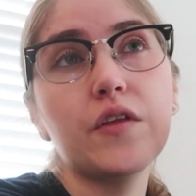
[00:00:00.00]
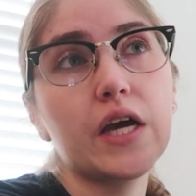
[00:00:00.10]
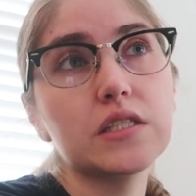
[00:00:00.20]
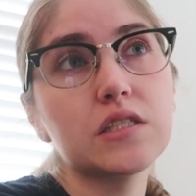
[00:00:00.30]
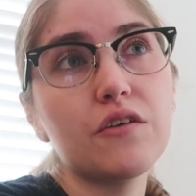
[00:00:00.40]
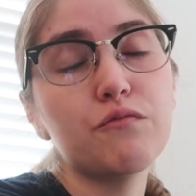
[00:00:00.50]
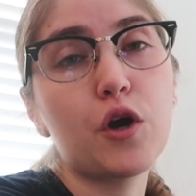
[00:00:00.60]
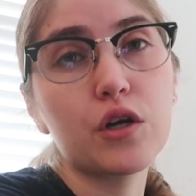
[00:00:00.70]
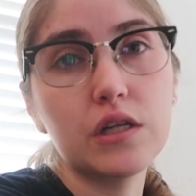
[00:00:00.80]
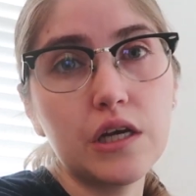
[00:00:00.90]
they had stuff
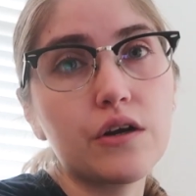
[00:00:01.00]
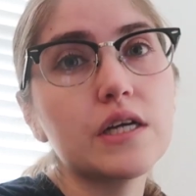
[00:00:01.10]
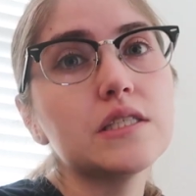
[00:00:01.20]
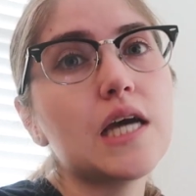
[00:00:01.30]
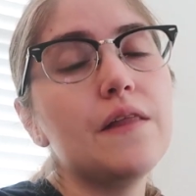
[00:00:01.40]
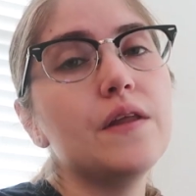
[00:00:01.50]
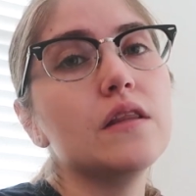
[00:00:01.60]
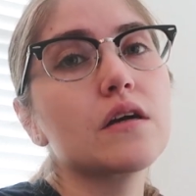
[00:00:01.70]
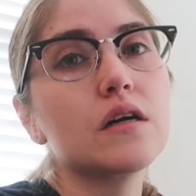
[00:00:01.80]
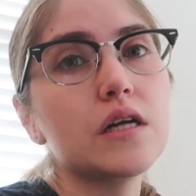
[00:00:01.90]
on clearance, and
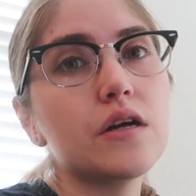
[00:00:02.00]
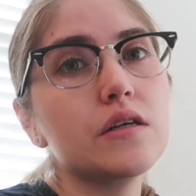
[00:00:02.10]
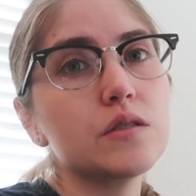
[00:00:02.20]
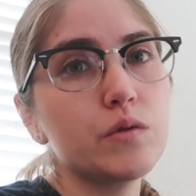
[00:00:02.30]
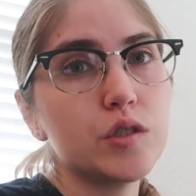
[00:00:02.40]
then the clearance,